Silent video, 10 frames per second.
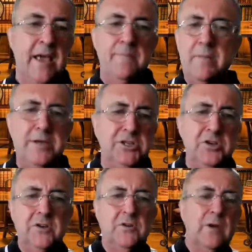maybe
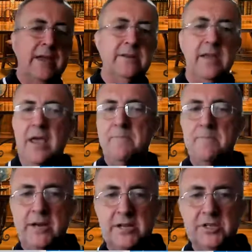turn around
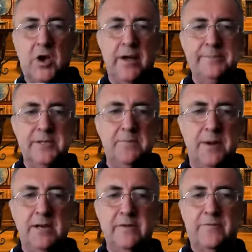many times in
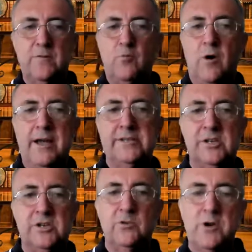many different ways
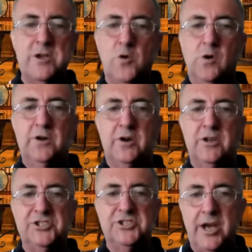as you
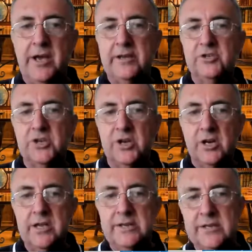reorganize, change,
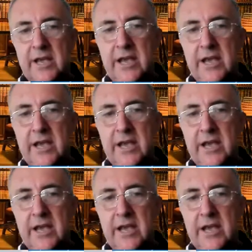delete,